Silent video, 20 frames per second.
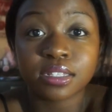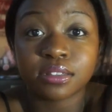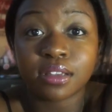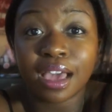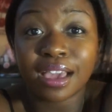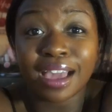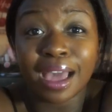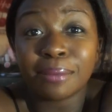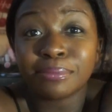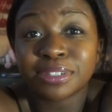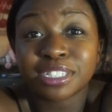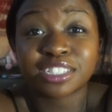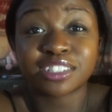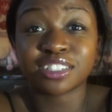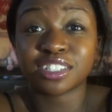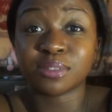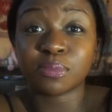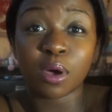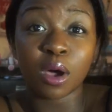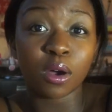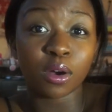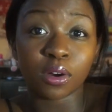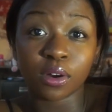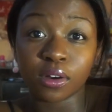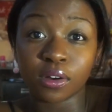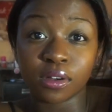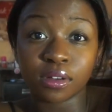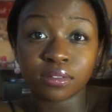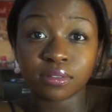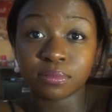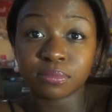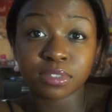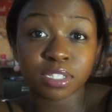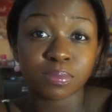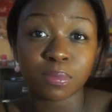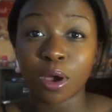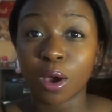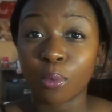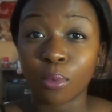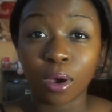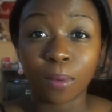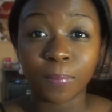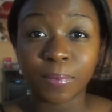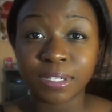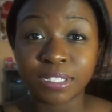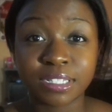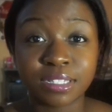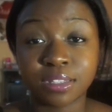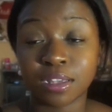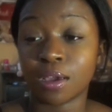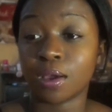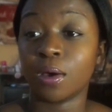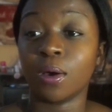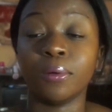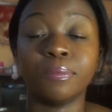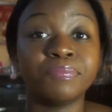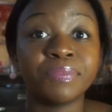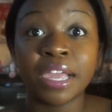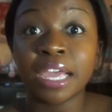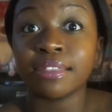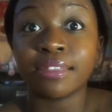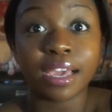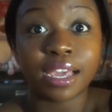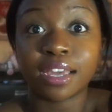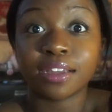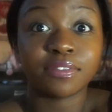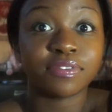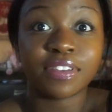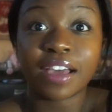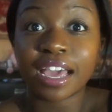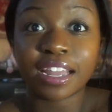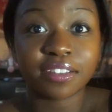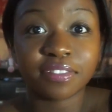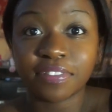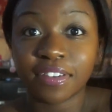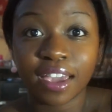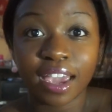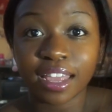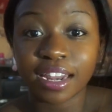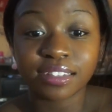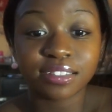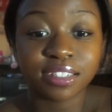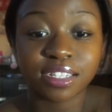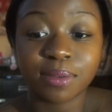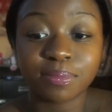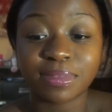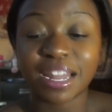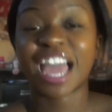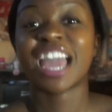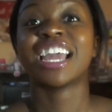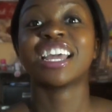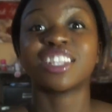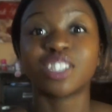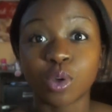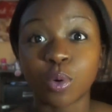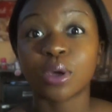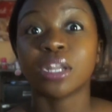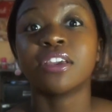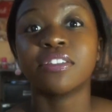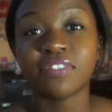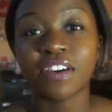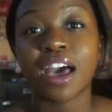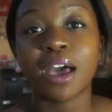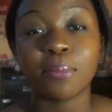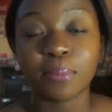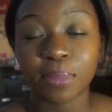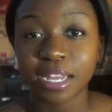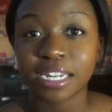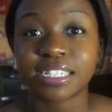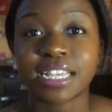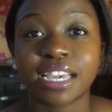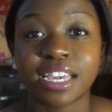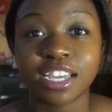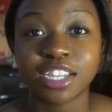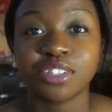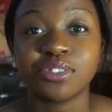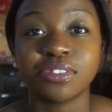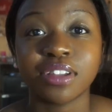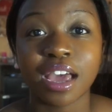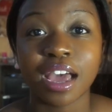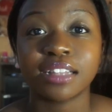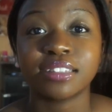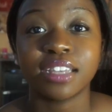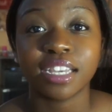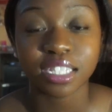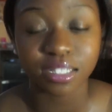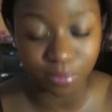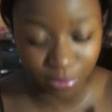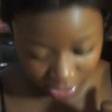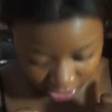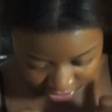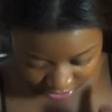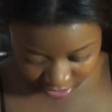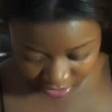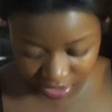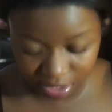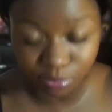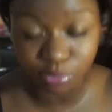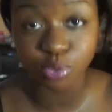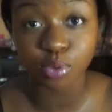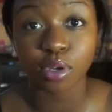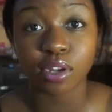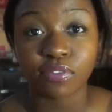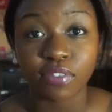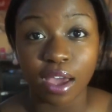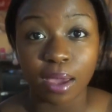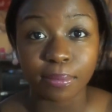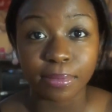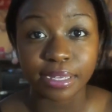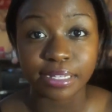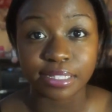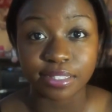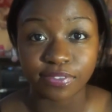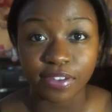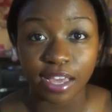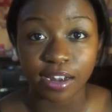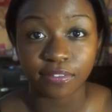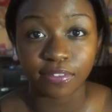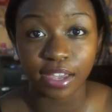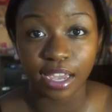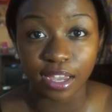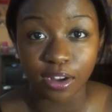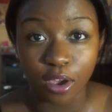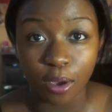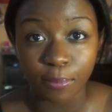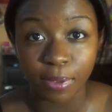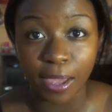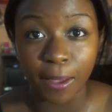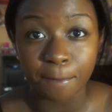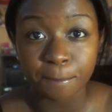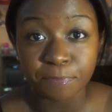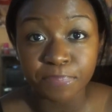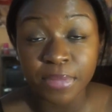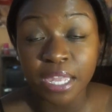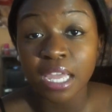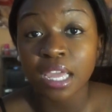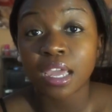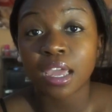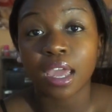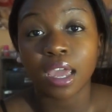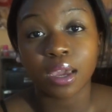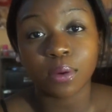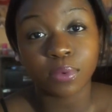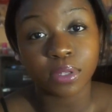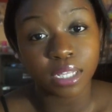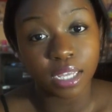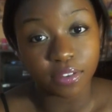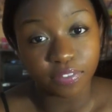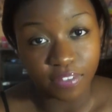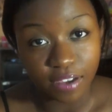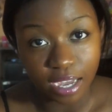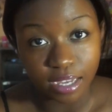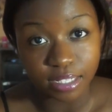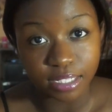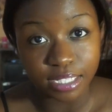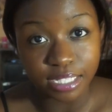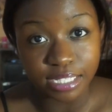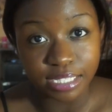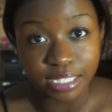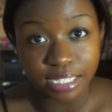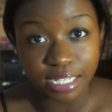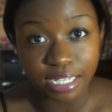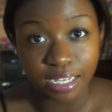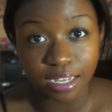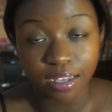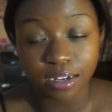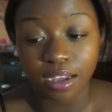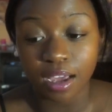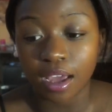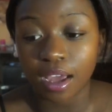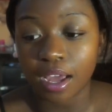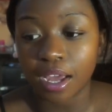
So I'm just a small girl. I'm a small woman. So they couldn't find a vein. It took them like 25 minutes. I kid you not. It took them 25 minutes to find a vein on me. And when they finally did,